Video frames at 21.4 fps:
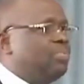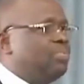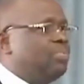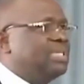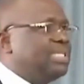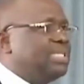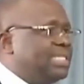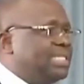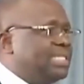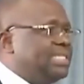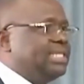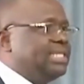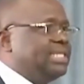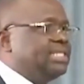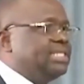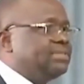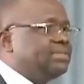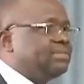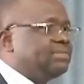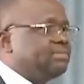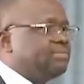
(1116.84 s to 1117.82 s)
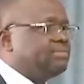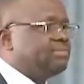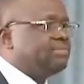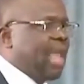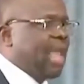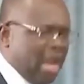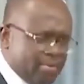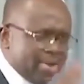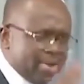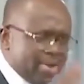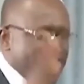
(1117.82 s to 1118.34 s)
that we presented,
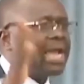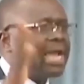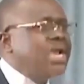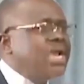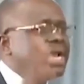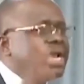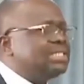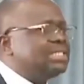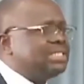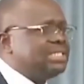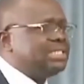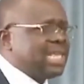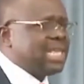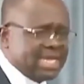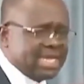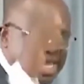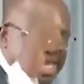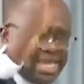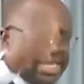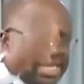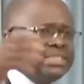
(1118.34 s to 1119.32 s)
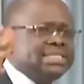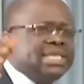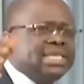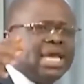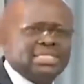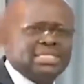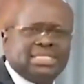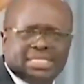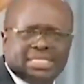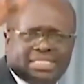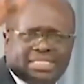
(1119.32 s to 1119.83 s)
and we are glad that the
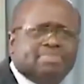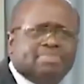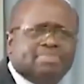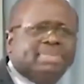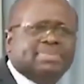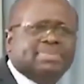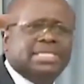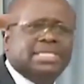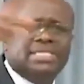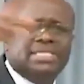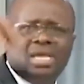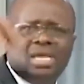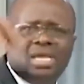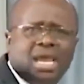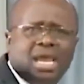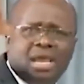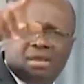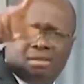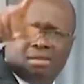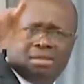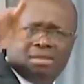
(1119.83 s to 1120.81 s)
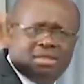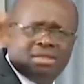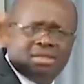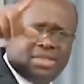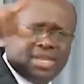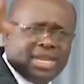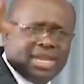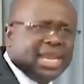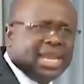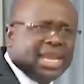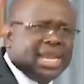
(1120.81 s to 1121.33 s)
EC has accepted
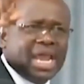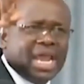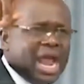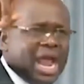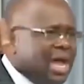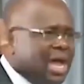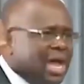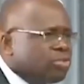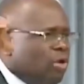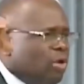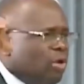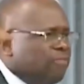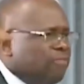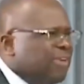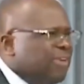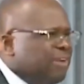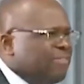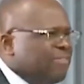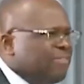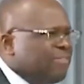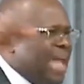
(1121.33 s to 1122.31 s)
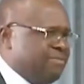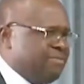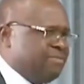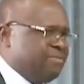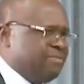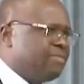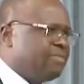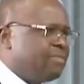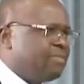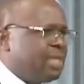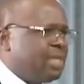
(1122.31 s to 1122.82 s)
3 out of
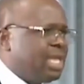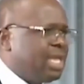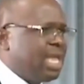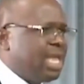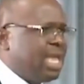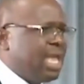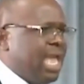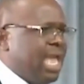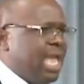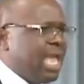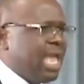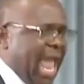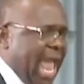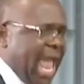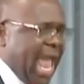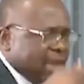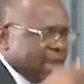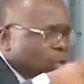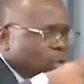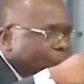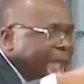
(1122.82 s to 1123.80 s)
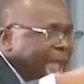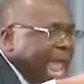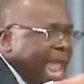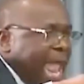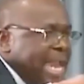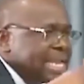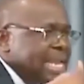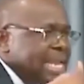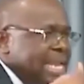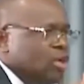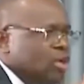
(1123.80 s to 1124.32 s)
5. And
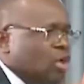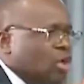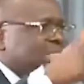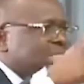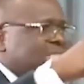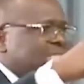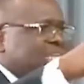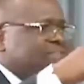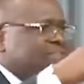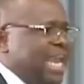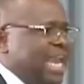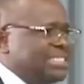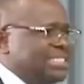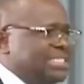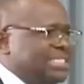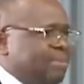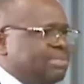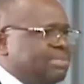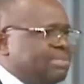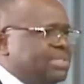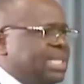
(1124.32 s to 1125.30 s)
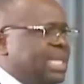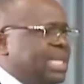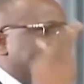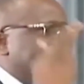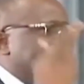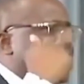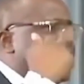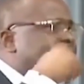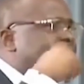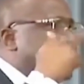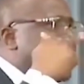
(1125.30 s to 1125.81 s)
where they don't even accept,
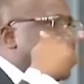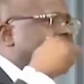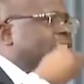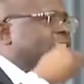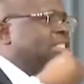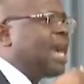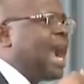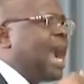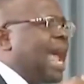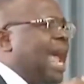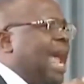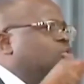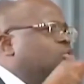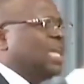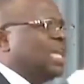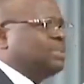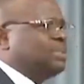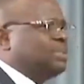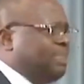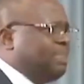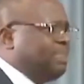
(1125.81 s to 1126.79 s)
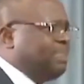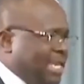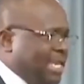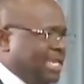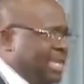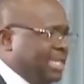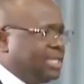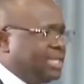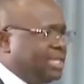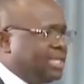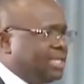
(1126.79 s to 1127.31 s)
they try to
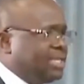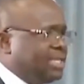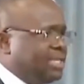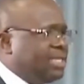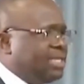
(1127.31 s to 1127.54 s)
explain.